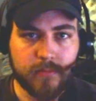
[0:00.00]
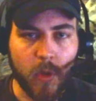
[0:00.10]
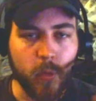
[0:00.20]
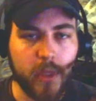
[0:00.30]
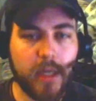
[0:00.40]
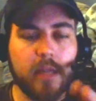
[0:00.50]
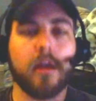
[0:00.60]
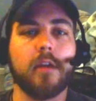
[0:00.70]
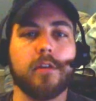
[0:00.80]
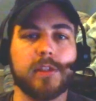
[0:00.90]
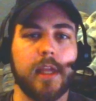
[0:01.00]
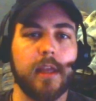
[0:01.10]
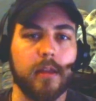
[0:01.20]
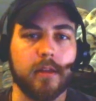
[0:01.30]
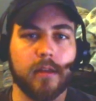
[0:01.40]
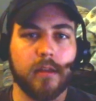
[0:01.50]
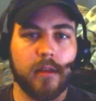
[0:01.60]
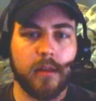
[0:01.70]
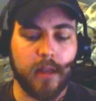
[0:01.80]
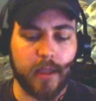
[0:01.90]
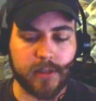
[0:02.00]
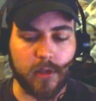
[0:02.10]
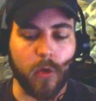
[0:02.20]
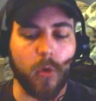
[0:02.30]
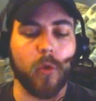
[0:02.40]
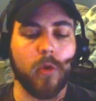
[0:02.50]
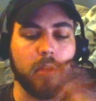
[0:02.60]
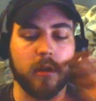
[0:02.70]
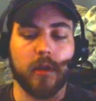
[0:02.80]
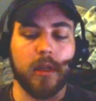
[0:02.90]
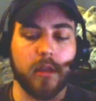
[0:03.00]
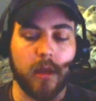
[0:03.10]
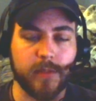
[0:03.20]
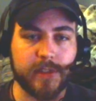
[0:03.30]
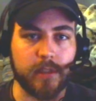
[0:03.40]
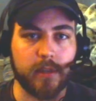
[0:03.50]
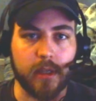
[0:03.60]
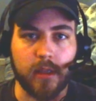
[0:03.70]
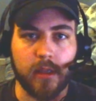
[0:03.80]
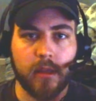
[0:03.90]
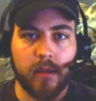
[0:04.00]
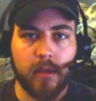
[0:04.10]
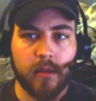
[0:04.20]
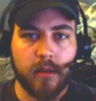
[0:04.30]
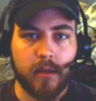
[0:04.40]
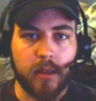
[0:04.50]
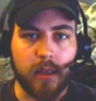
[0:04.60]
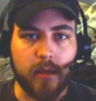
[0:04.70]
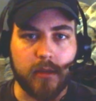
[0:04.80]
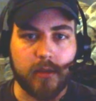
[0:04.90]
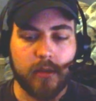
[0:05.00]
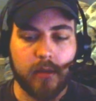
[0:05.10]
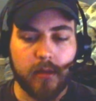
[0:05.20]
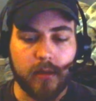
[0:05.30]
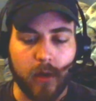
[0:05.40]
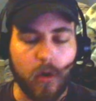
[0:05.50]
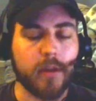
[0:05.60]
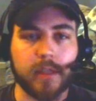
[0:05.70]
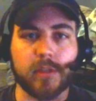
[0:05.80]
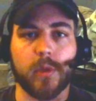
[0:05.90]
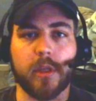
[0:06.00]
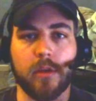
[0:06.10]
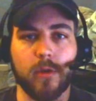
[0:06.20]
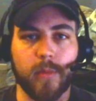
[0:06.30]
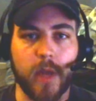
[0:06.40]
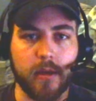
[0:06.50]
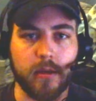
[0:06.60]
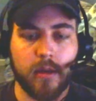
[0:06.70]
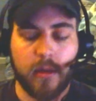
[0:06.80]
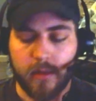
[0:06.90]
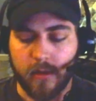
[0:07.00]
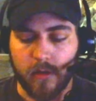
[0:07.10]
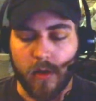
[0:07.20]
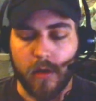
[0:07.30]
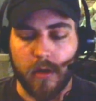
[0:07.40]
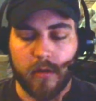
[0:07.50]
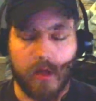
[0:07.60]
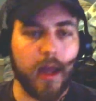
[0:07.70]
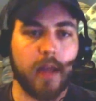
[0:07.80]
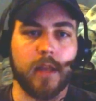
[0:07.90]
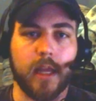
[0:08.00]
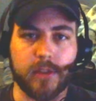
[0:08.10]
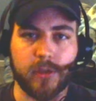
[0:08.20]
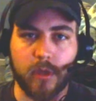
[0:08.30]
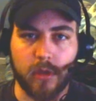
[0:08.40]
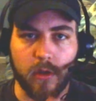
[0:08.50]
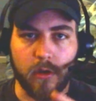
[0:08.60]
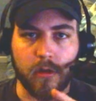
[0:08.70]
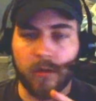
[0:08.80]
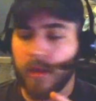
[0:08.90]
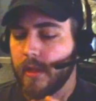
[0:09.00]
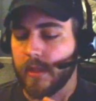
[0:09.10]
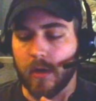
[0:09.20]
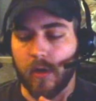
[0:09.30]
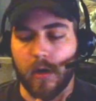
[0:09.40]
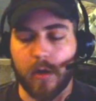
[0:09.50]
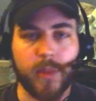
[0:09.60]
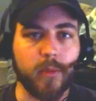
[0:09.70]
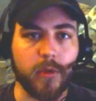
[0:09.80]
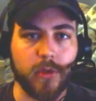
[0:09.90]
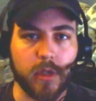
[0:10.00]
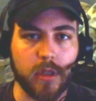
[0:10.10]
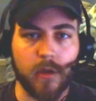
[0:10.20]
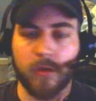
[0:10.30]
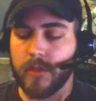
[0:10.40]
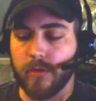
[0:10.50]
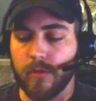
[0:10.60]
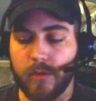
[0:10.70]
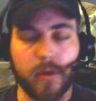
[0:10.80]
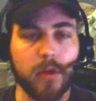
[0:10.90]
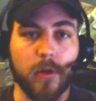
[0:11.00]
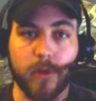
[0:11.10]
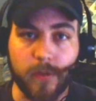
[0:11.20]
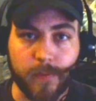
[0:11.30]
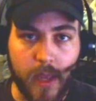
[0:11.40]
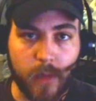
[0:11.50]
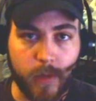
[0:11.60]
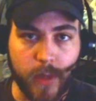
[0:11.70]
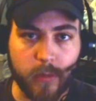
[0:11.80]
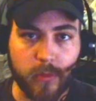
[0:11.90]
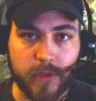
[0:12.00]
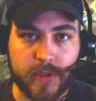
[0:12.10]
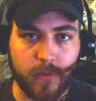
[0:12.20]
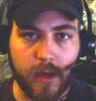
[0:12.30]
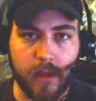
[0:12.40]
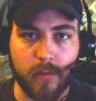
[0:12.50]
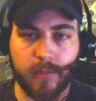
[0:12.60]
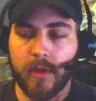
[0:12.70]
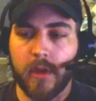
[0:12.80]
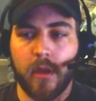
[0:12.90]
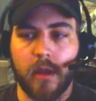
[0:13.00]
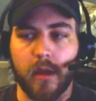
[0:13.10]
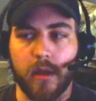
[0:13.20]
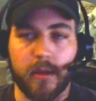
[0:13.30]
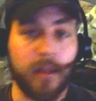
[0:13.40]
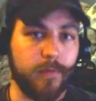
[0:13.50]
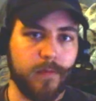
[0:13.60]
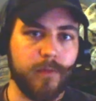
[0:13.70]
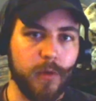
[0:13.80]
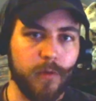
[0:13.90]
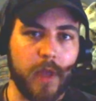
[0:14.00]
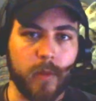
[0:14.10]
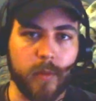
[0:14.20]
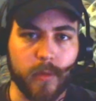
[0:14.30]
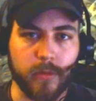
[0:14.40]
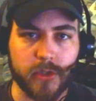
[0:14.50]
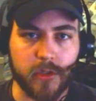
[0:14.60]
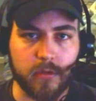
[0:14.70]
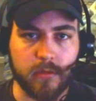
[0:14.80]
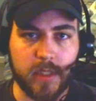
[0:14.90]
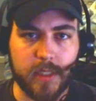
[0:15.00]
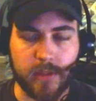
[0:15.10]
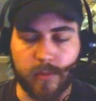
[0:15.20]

we need to understand it's a whole encompassing thing. And there are things we can do about it. There are hotlines you can call. There are people you can go to. You can go to your family members for help. If your family members are decent